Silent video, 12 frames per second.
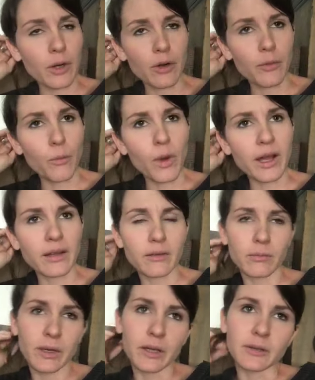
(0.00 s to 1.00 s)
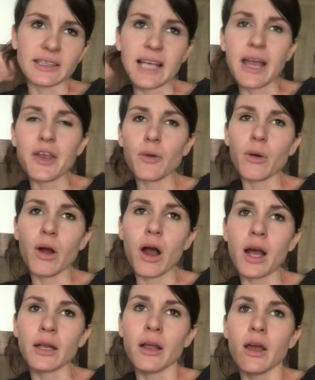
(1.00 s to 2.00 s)
or what, set you were
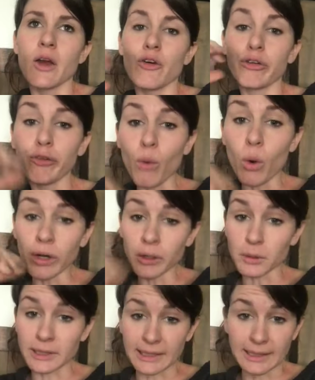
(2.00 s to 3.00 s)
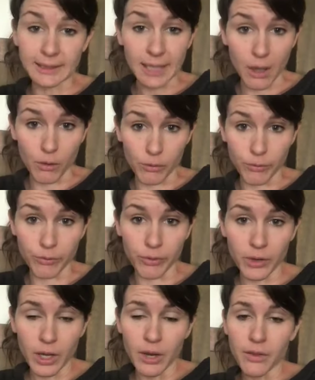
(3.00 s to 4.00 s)
on for yourself.
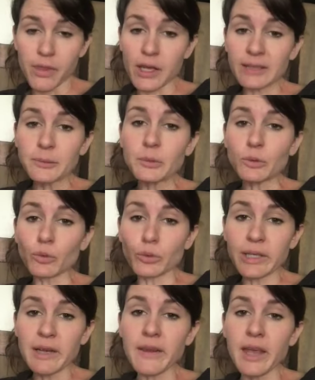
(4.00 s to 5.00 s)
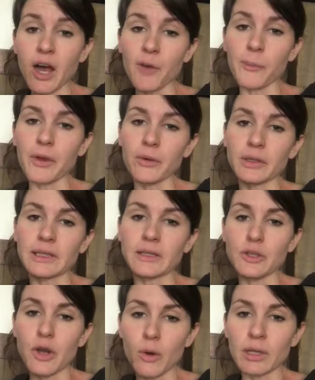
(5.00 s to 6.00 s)
This will really help you to
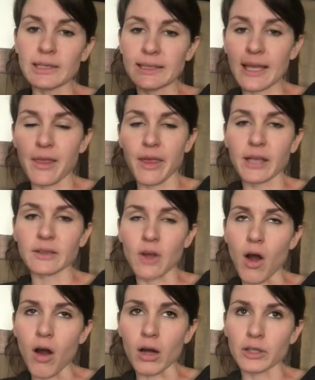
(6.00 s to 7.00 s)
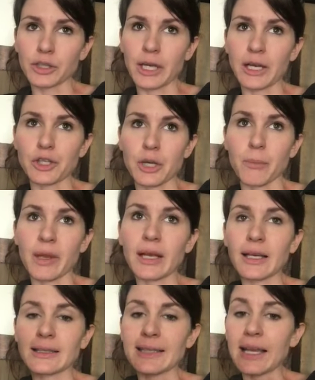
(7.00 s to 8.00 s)
notice that things are changing,
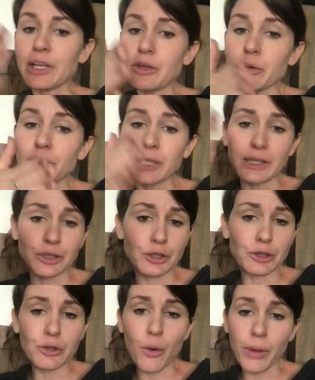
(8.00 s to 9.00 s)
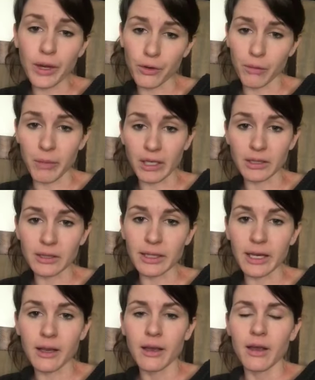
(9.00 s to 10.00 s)
because they do change so incrementally,